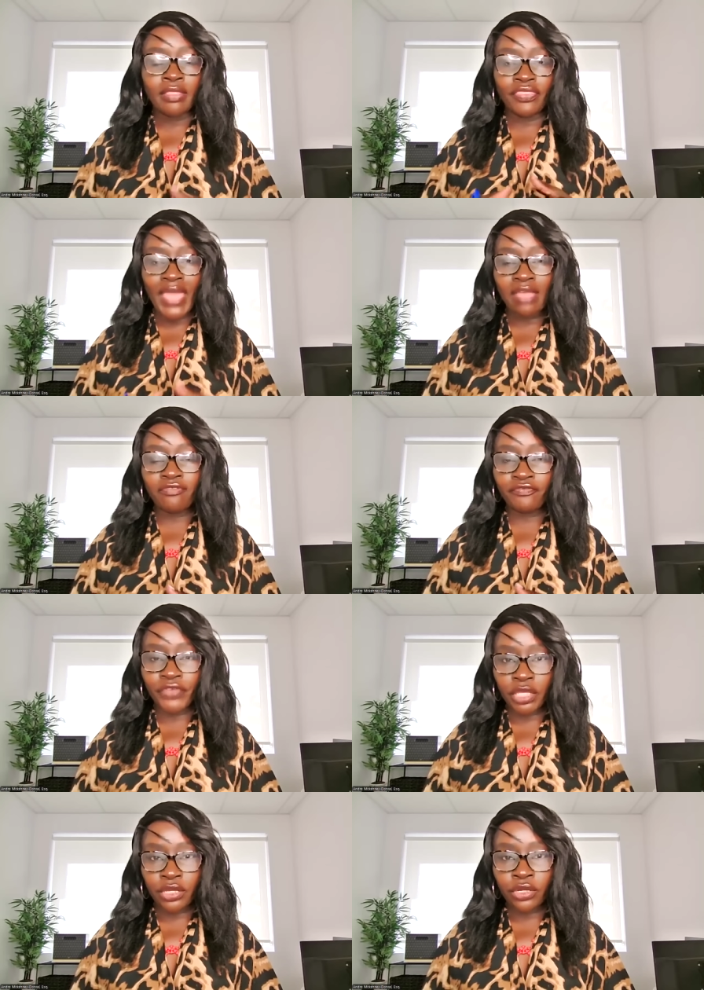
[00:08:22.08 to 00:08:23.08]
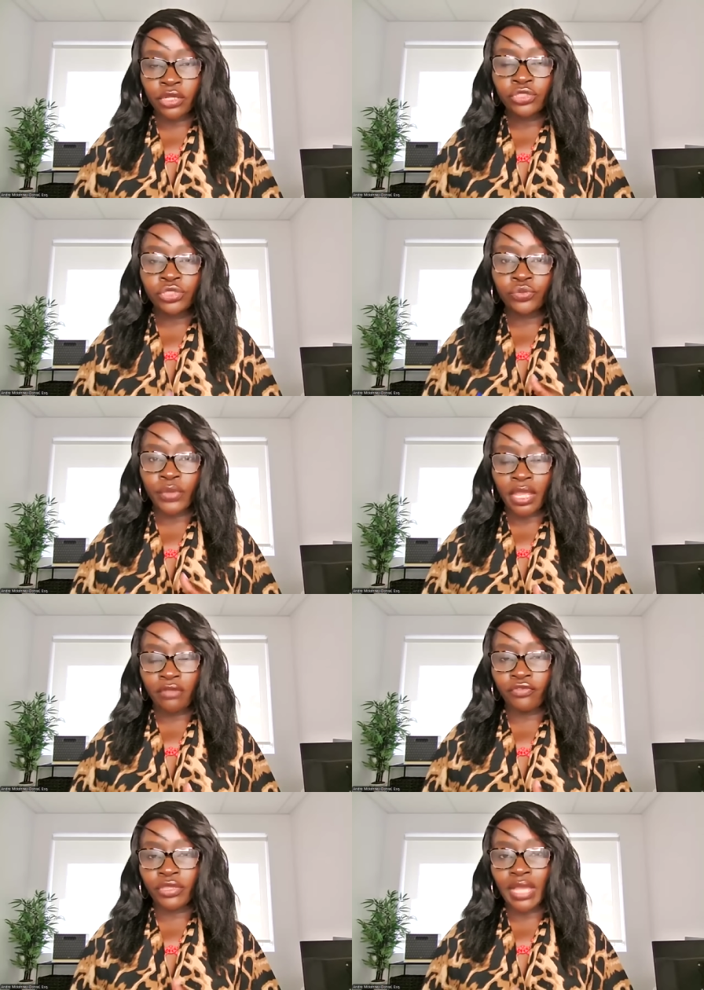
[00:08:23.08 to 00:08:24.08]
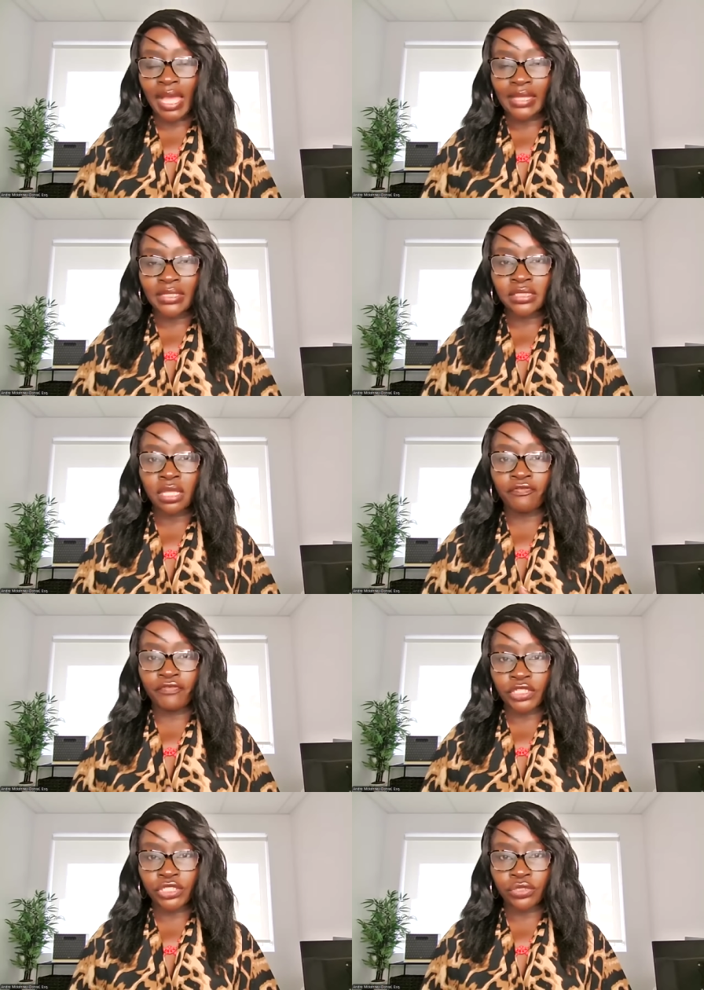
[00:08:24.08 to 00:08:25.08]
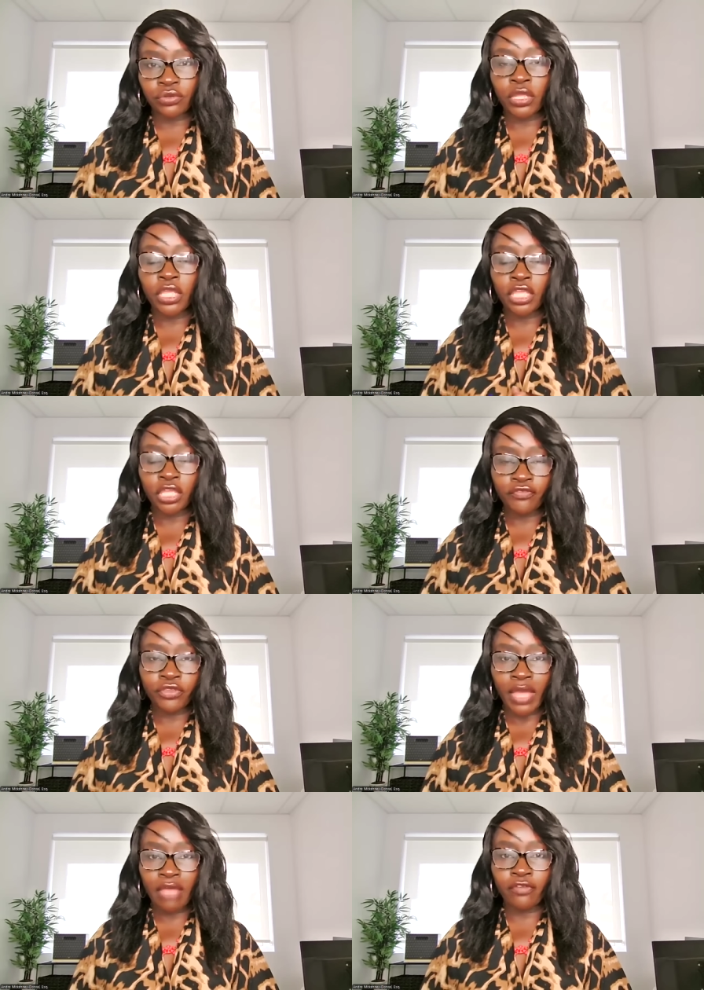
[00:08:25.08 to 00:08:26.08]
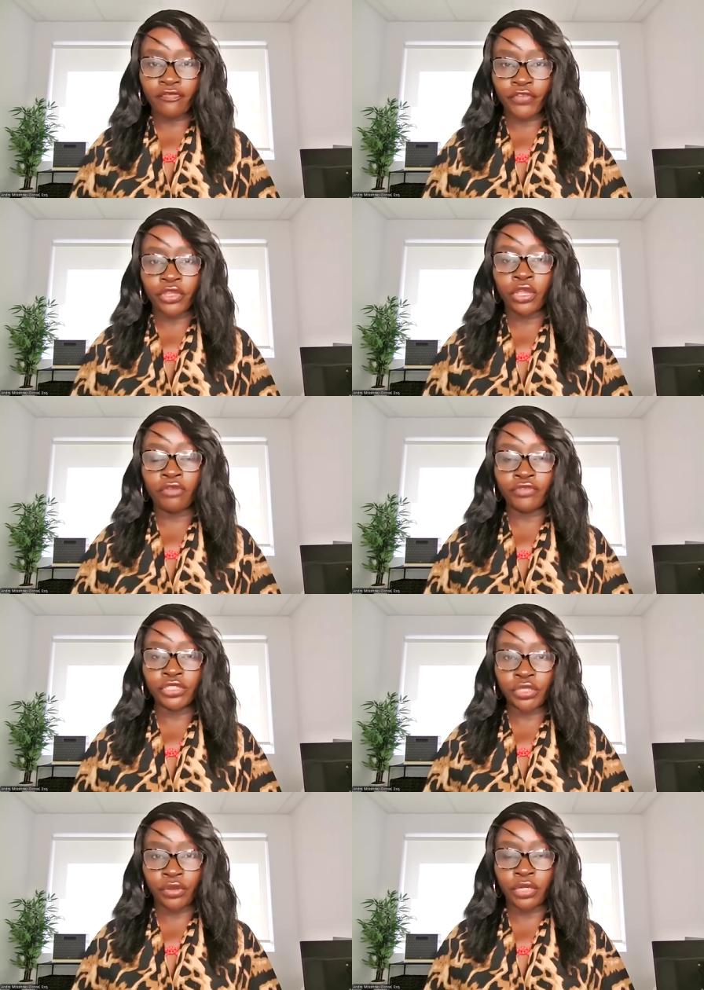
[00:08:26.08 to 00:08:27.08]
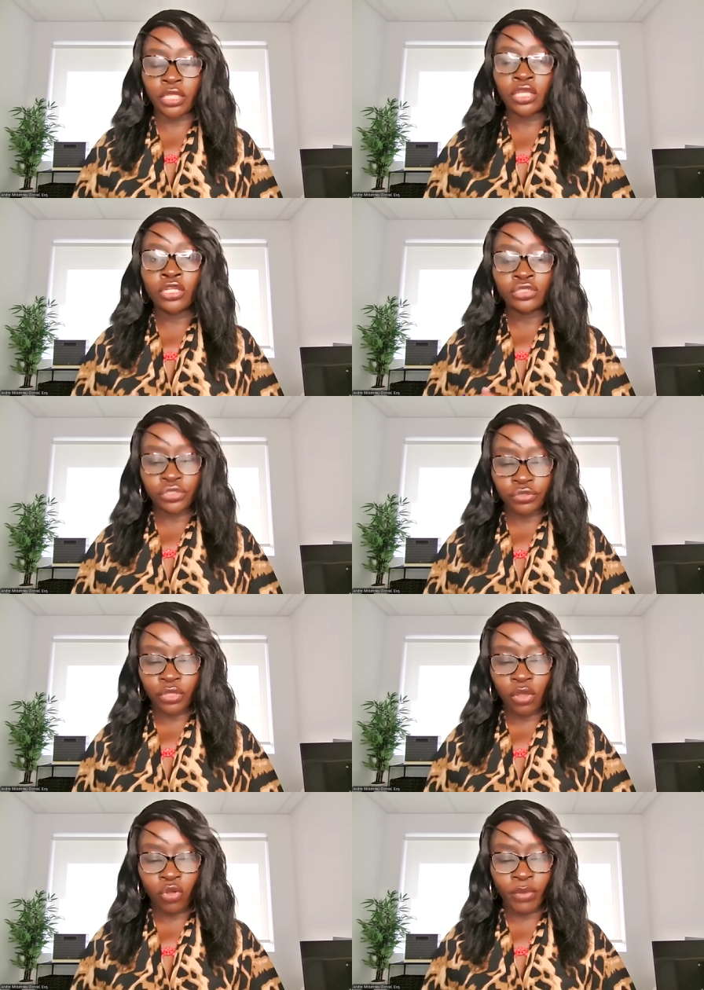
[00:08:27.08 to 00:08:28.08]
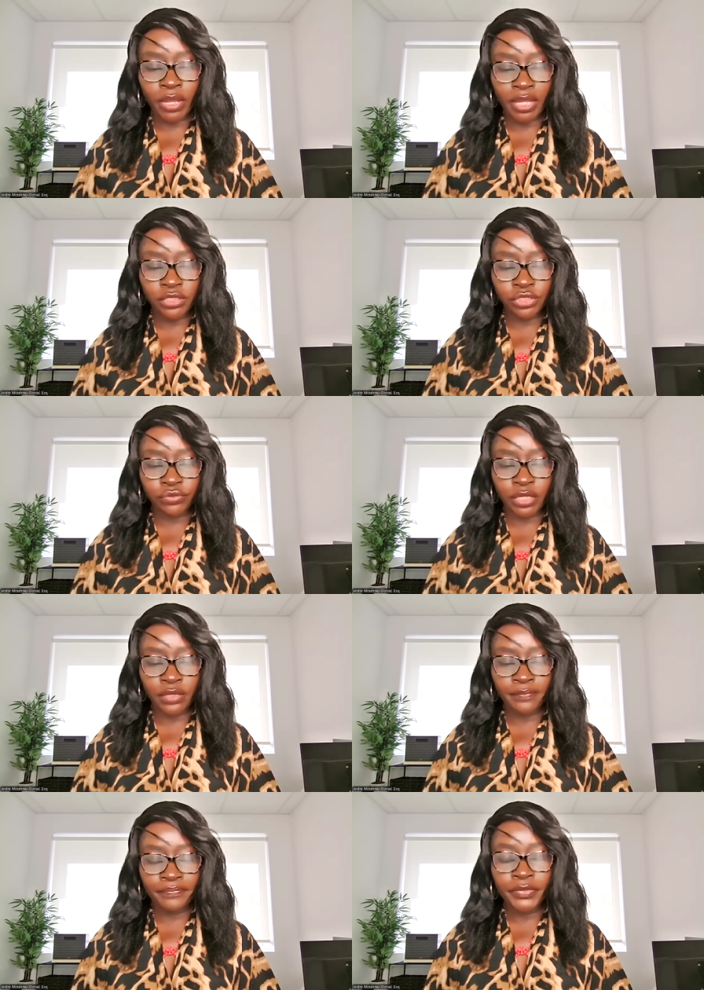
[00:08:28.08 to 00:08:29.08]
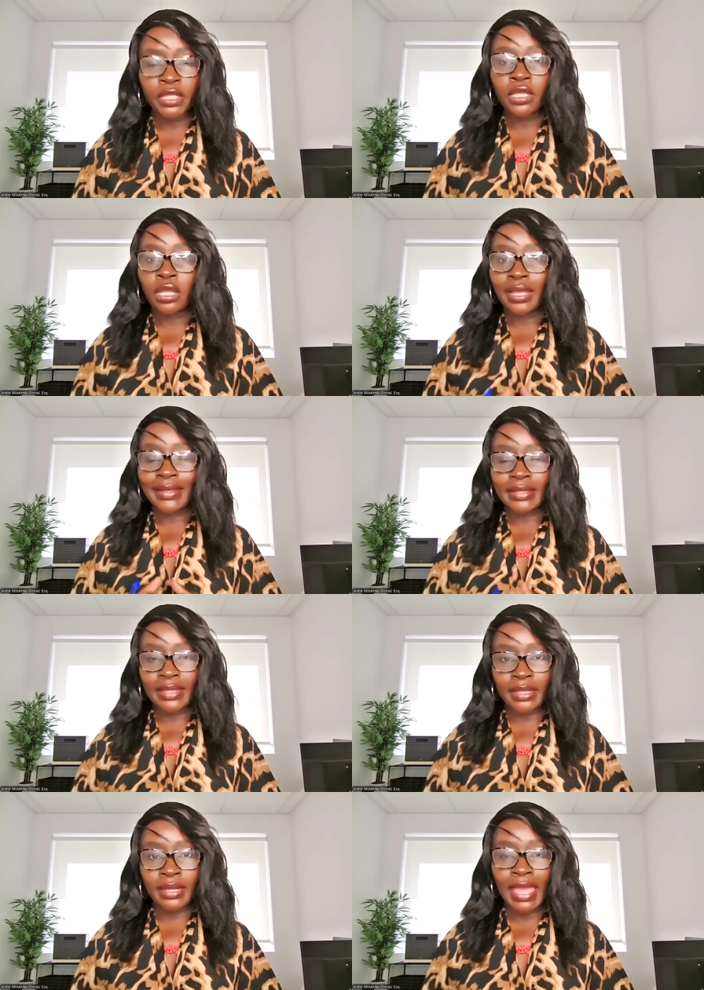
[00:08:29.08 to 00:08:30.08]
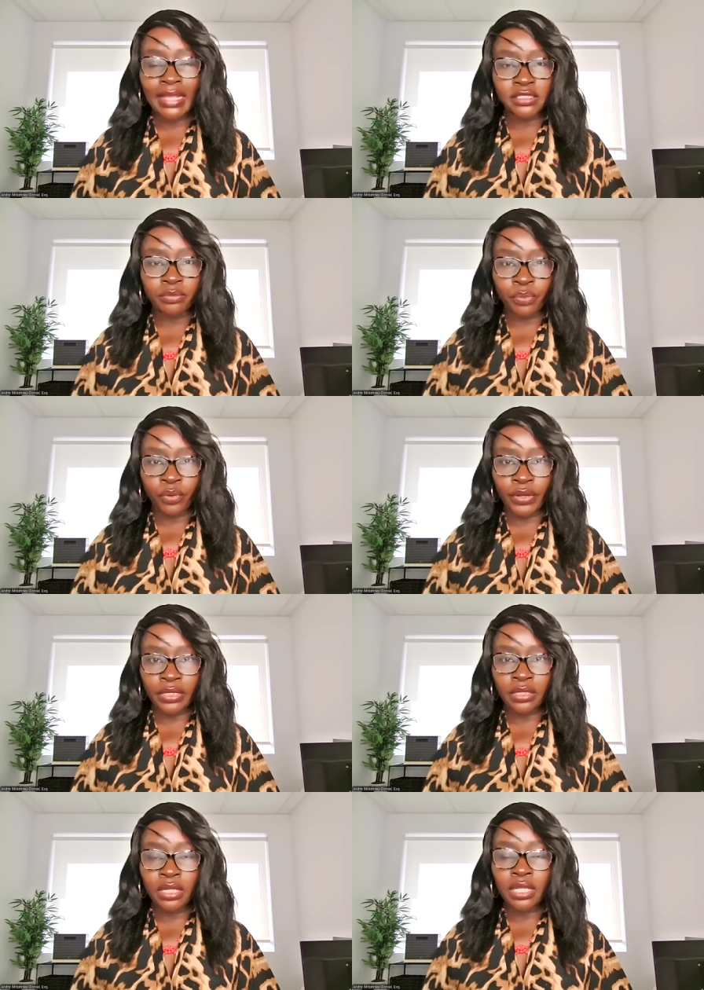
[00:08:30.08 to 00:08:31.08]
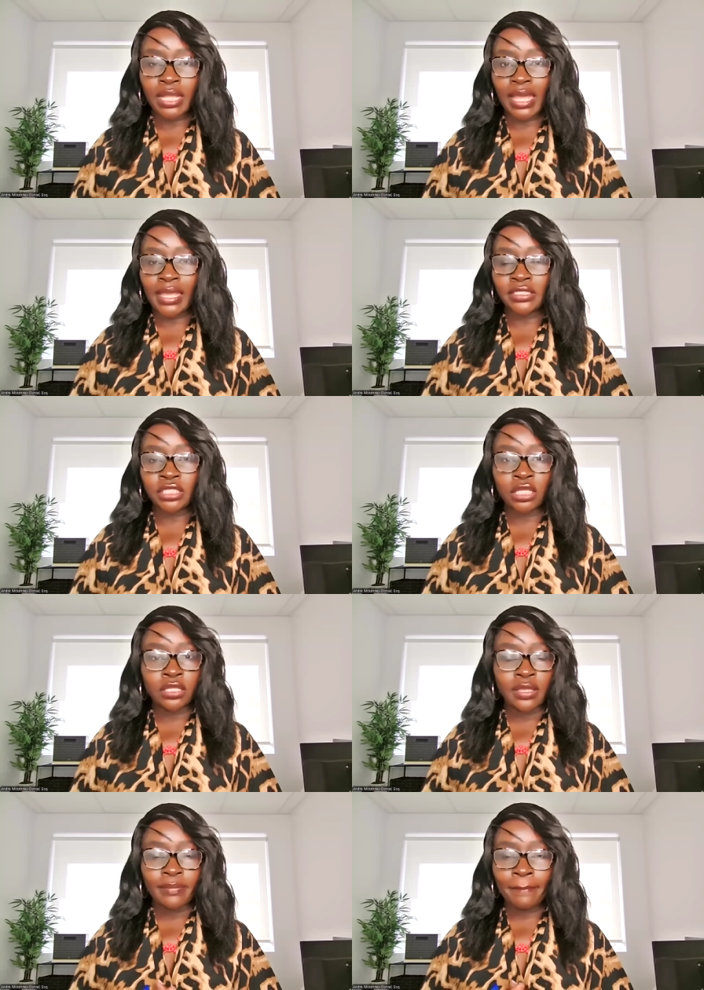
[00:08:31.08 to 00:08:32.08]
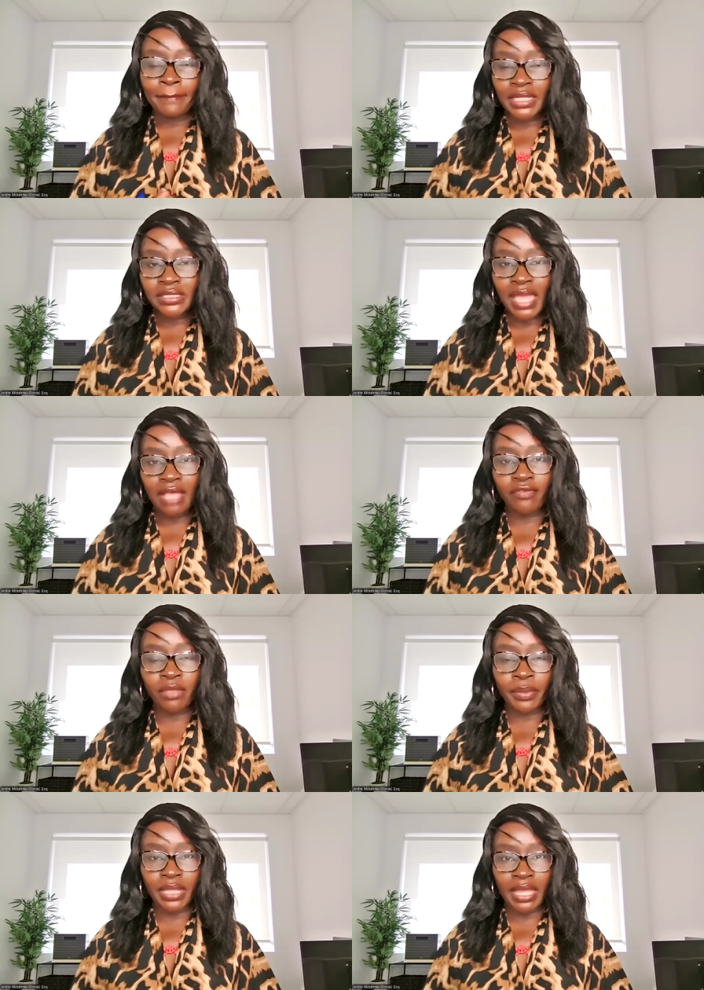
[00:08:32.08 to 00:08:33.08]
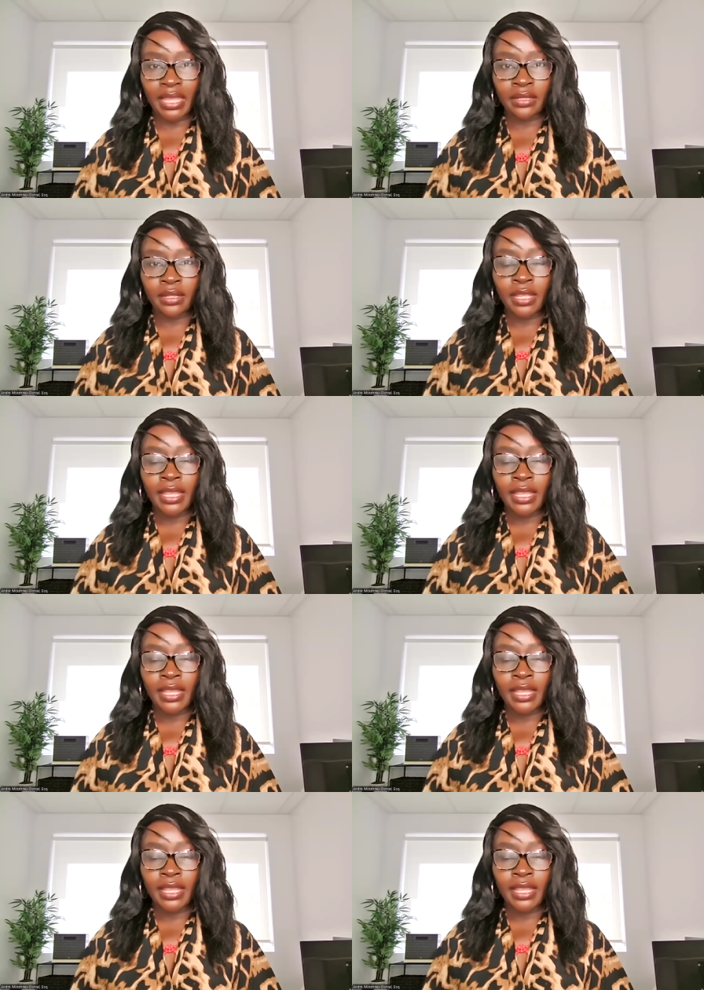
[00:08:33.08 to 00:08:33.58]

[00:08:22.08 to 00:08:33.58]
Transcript: that fear to every ICE official if you have a fear of returning to the home country. Again, as important, guys must have a plan,